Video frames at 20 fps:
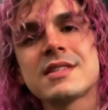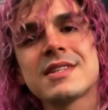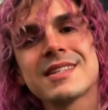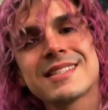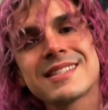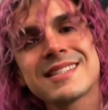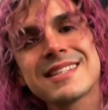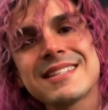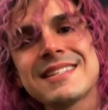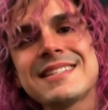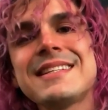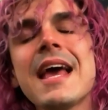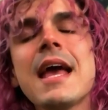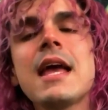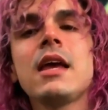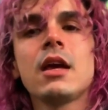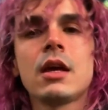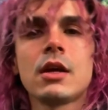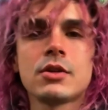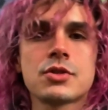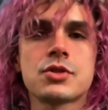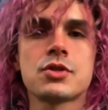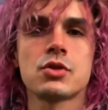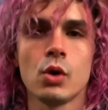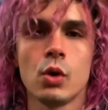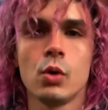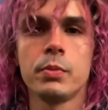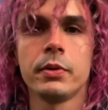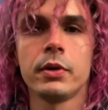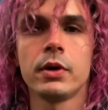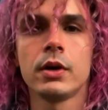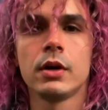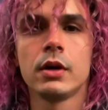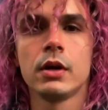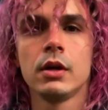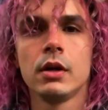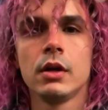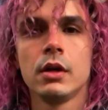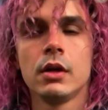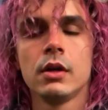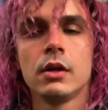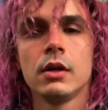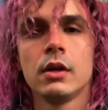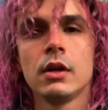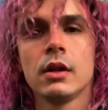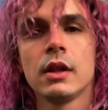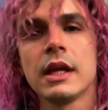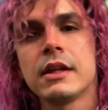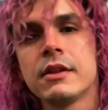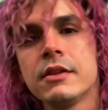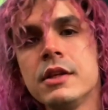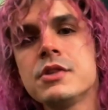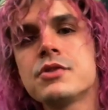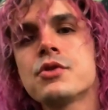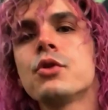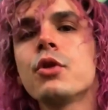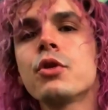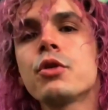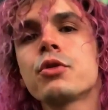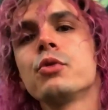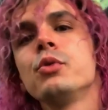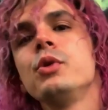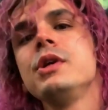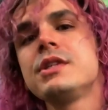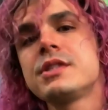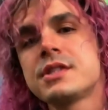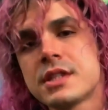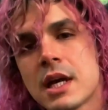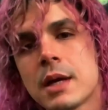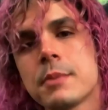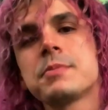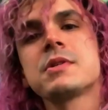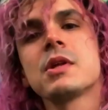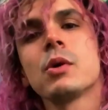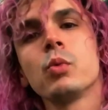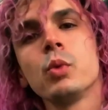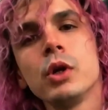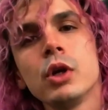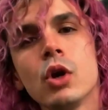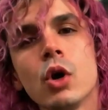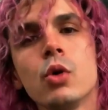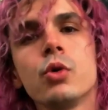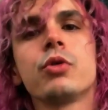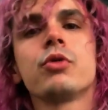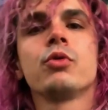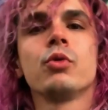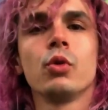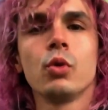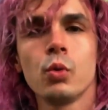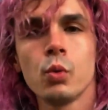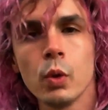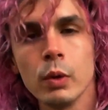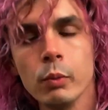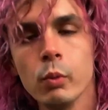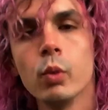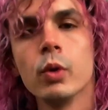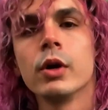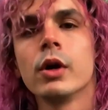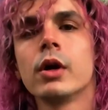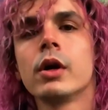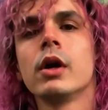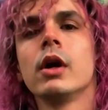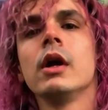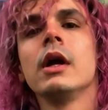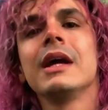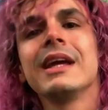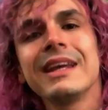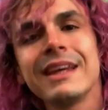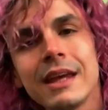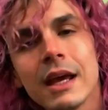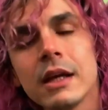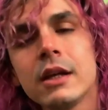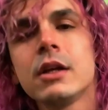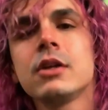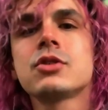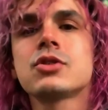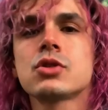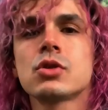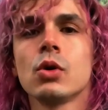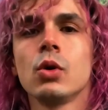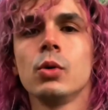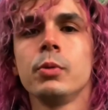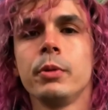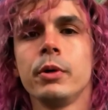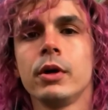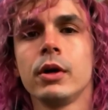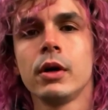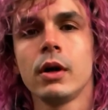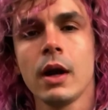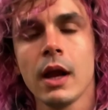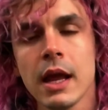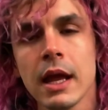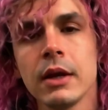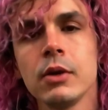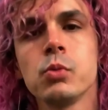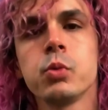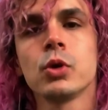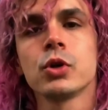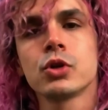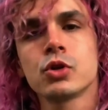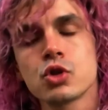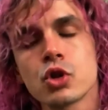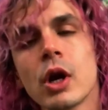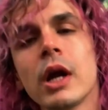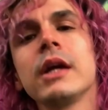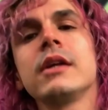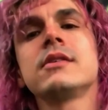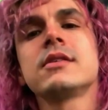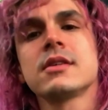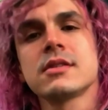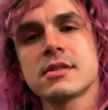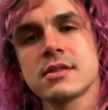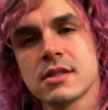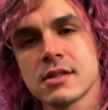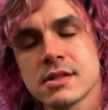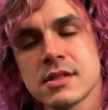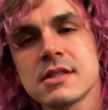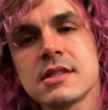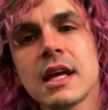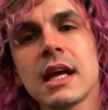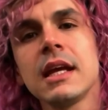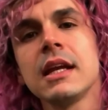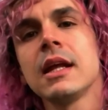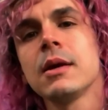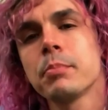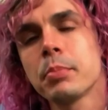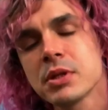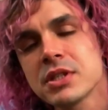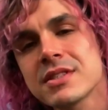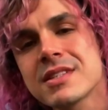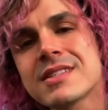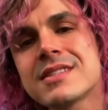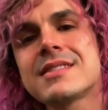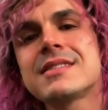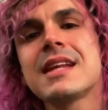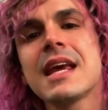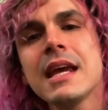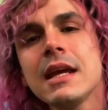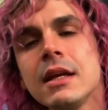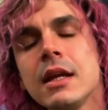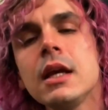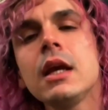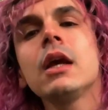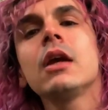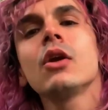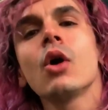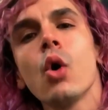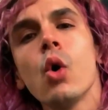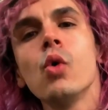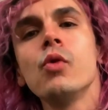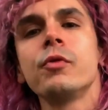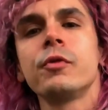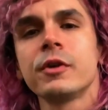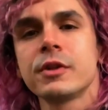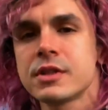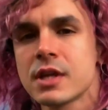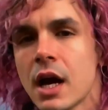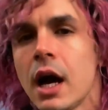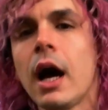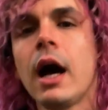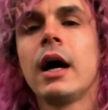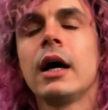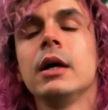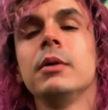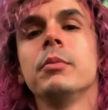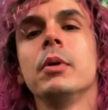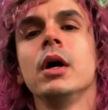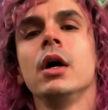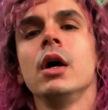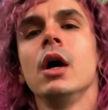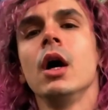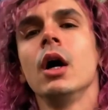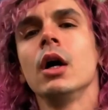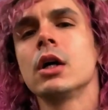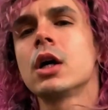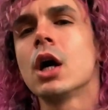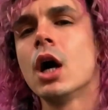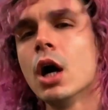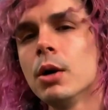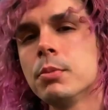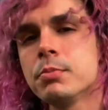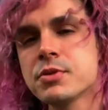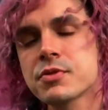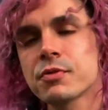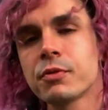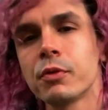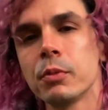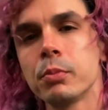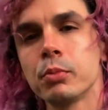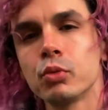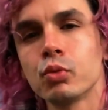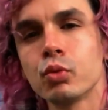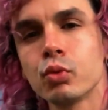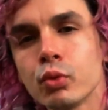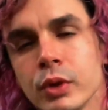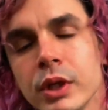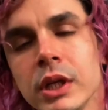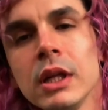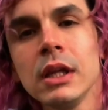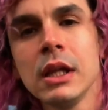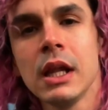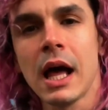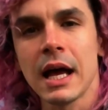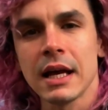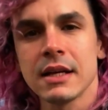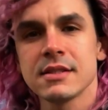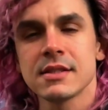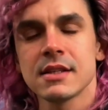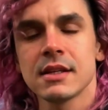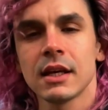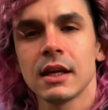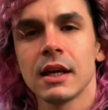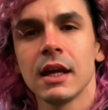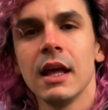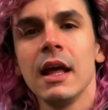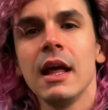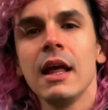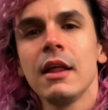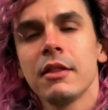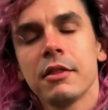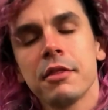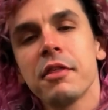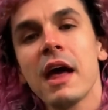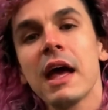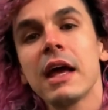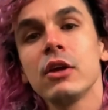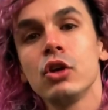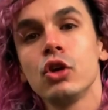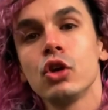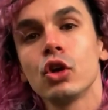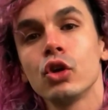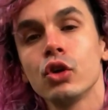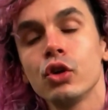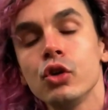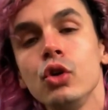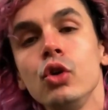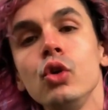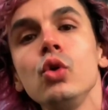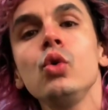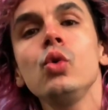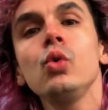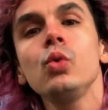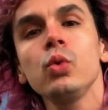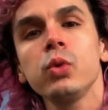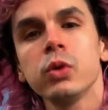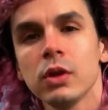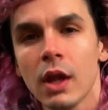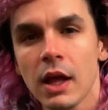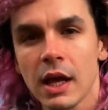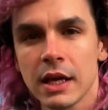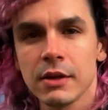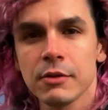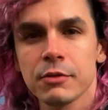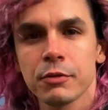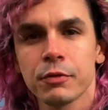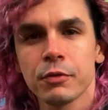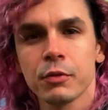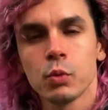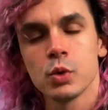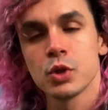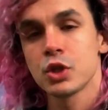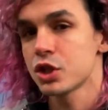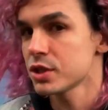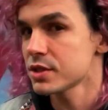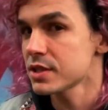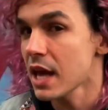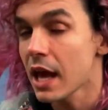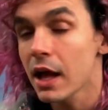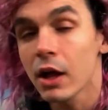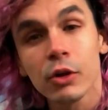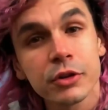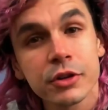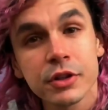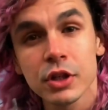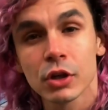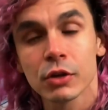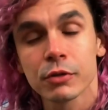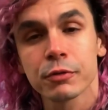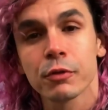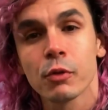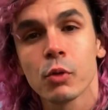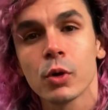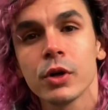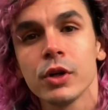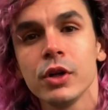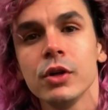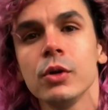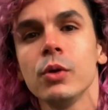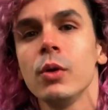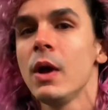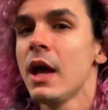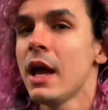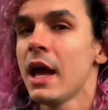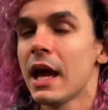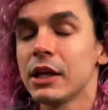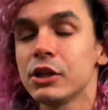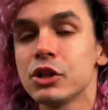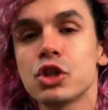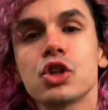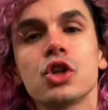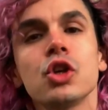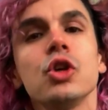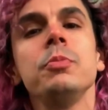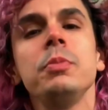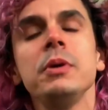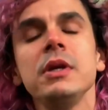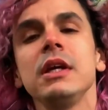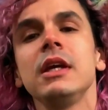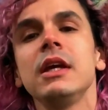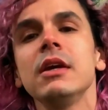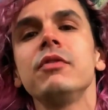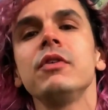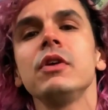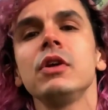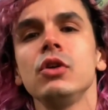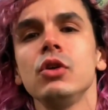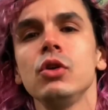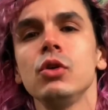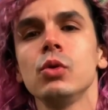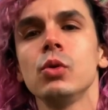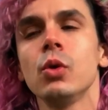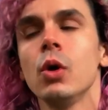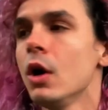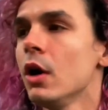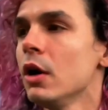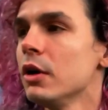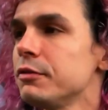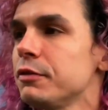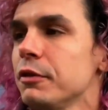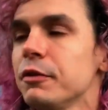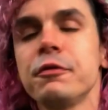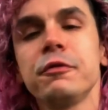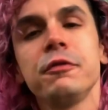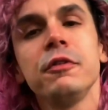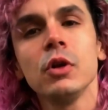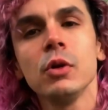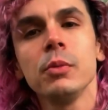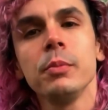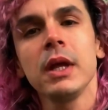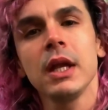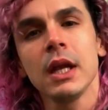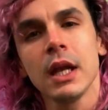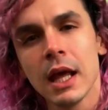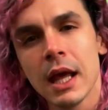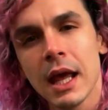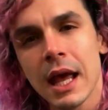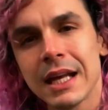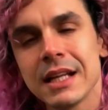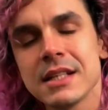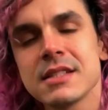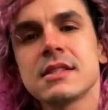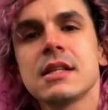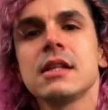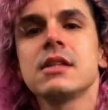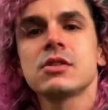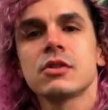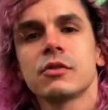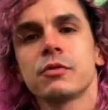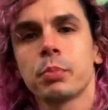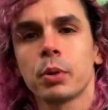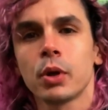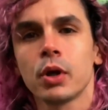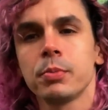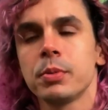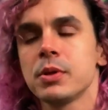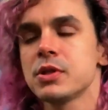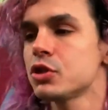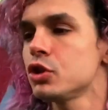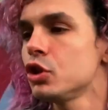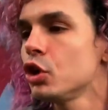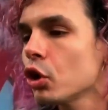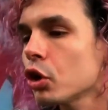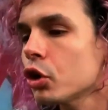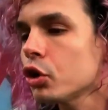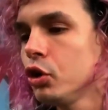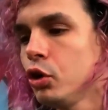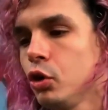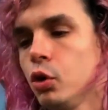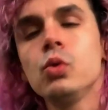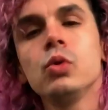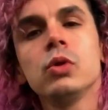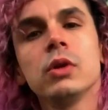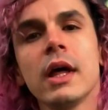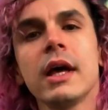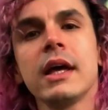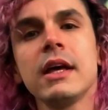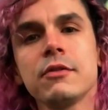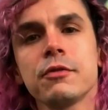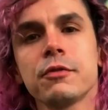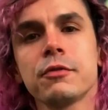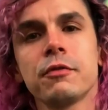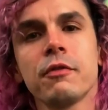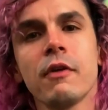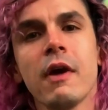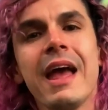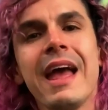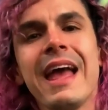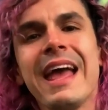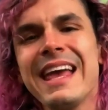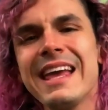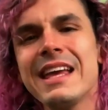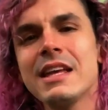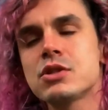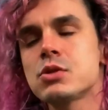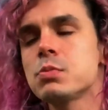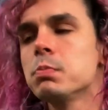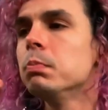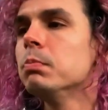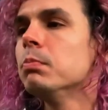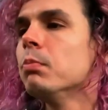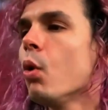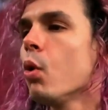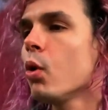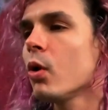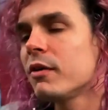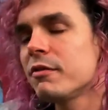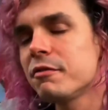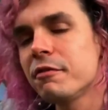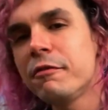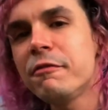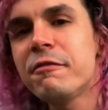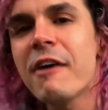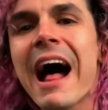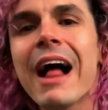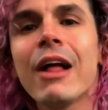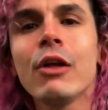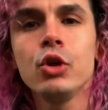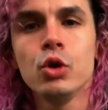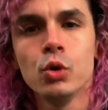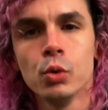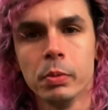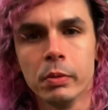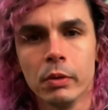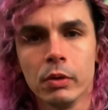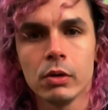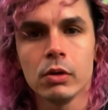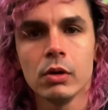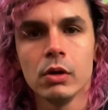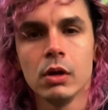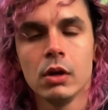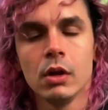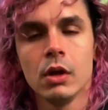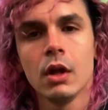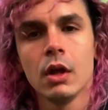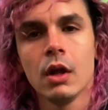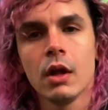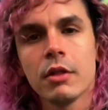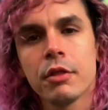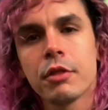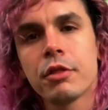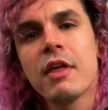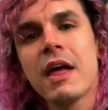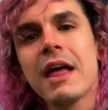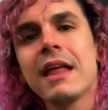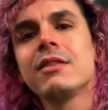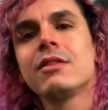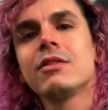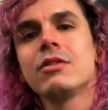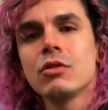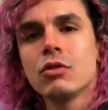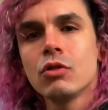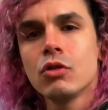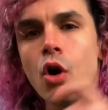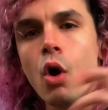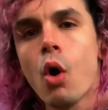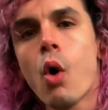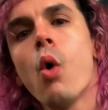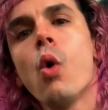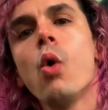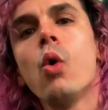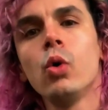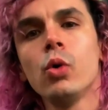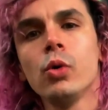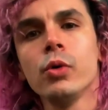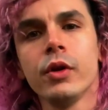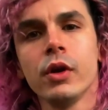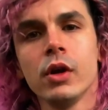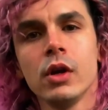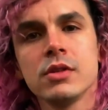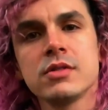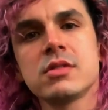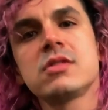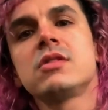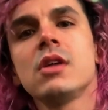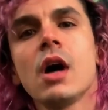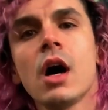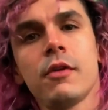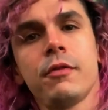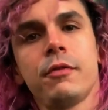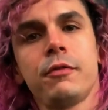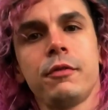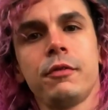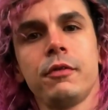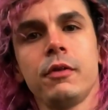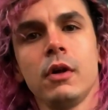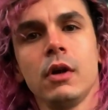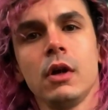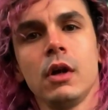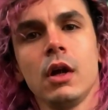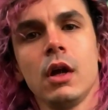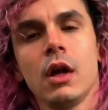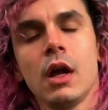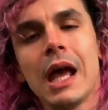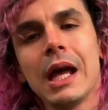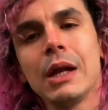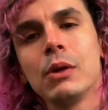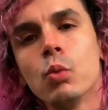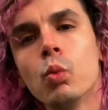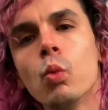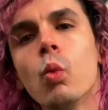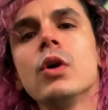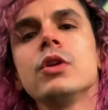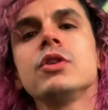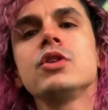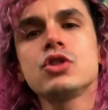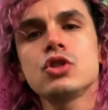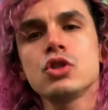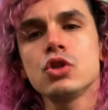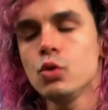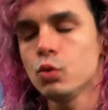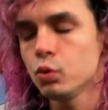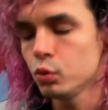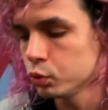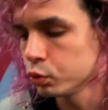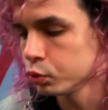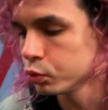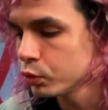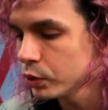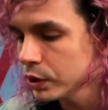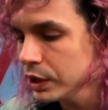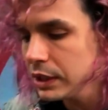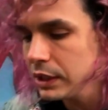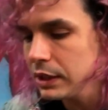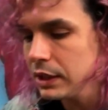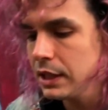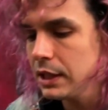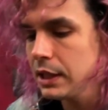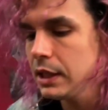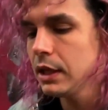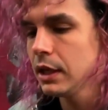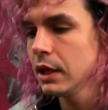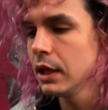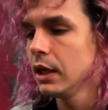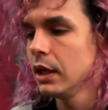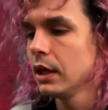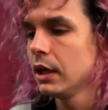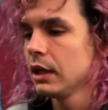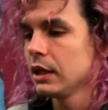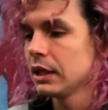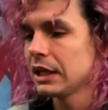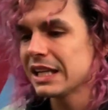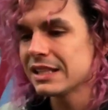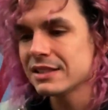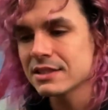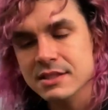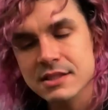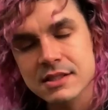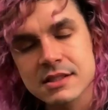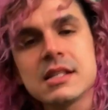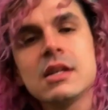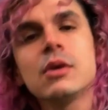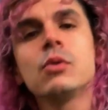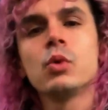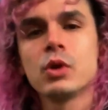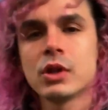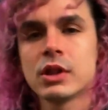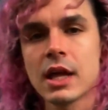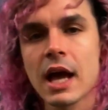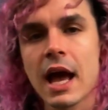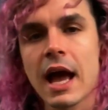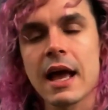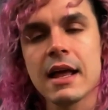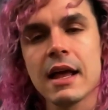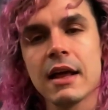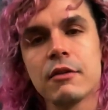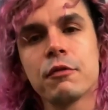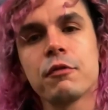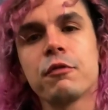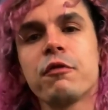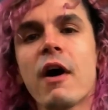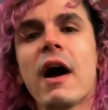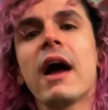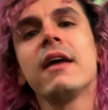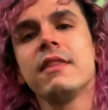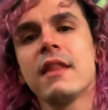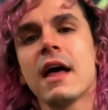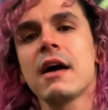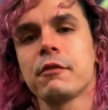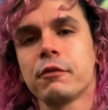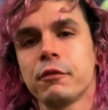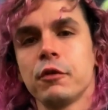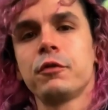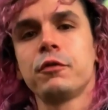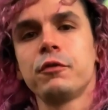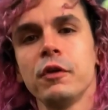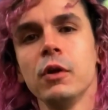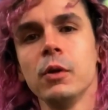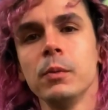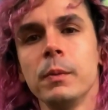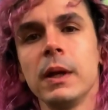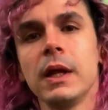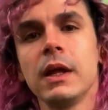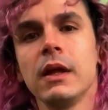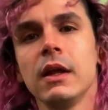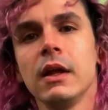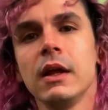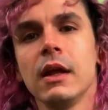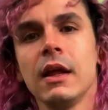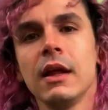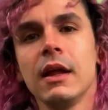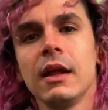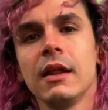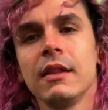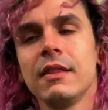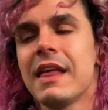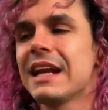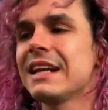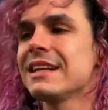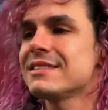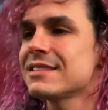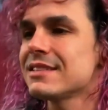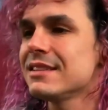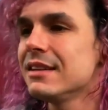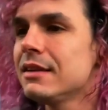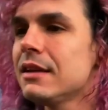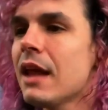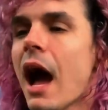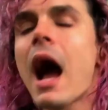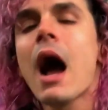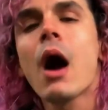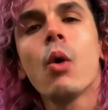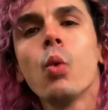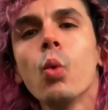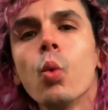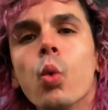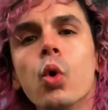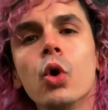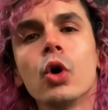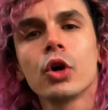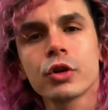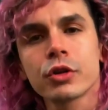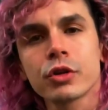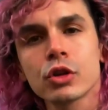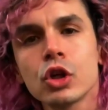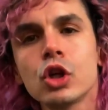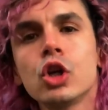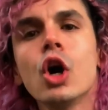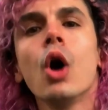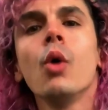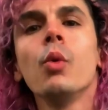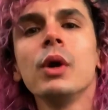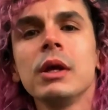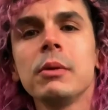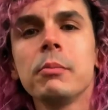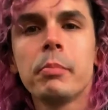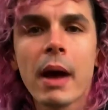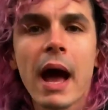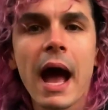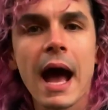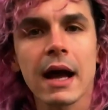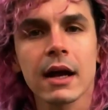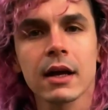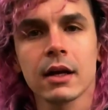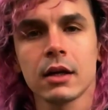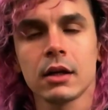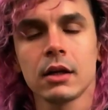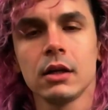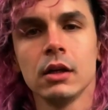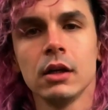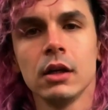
to staying sober, like these are the 3 steps that we go through when we're getting sober and we're trying to sustain it. But sustaining it over time comes from realizing that your new life, which is healthier for you and should be giving you fulfillment and a sense of purpose, your new life is more valuable than the old stuff. And once you really can sit with that and find that fulfillment, that it's not worth going back.